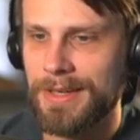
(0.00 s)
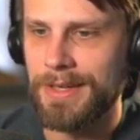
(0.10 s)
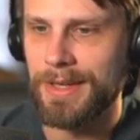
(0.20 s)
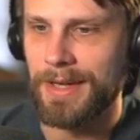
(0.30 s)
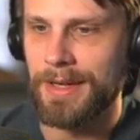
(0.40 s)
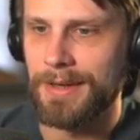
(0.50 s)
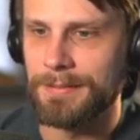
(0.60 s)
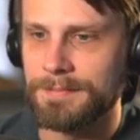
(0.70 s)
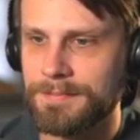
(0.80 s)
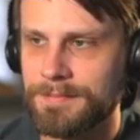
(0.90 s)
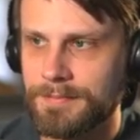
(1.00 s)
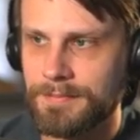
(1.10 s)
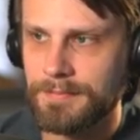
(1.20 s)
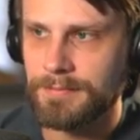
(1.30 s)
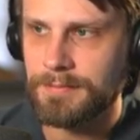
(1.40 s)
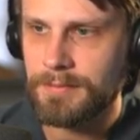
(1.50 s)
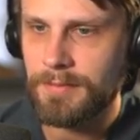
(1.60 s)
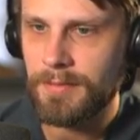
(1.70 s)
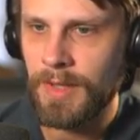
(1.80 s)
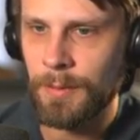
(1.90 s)
Um,
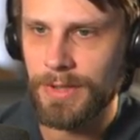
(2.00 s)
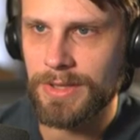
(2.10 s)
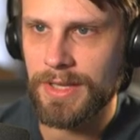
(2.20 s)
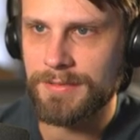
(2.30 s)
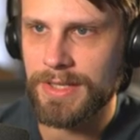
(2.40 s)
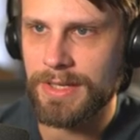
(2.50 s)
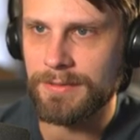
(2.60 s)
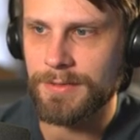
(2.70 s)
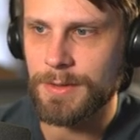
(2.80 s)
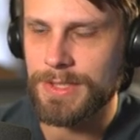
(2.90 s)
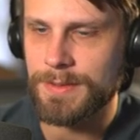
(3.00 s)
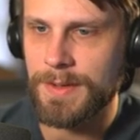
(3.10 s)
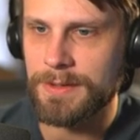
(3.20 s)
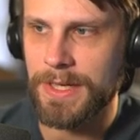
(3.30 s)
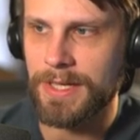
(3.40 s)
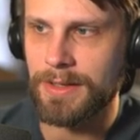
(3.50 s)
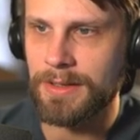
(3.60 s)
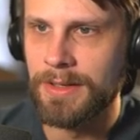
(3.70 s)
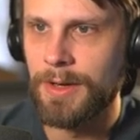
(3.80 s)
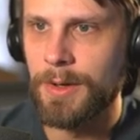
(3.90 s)
would love to get Invoke Despair mana.
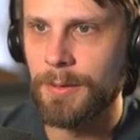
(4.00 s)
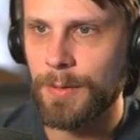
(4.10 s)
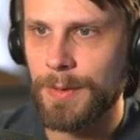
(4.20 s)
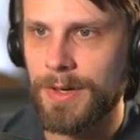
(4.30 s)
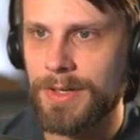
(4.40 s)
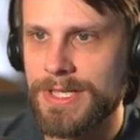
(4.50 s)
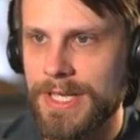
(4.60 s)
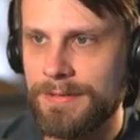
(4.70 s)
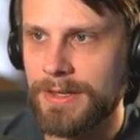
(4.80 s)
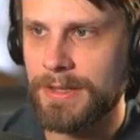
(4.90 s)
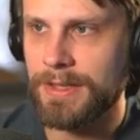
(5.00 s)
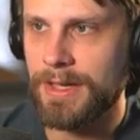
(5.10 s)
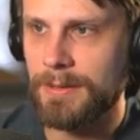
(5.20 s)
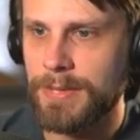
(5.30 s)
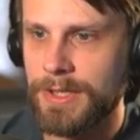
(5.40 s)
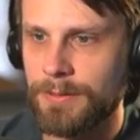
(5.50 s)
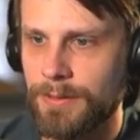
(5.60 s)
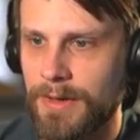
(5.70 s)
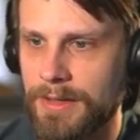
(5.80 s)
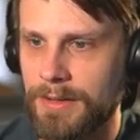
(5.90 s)
We were definitely a bit
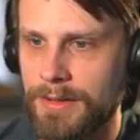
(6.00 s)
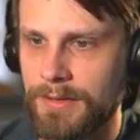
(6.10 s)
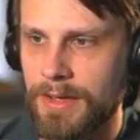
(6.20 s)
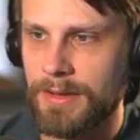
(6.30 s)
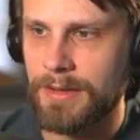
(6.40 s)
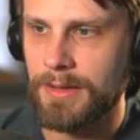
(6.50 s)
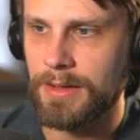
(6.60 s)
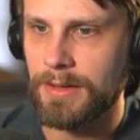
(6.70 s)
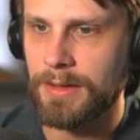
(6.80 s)
reckless, I think,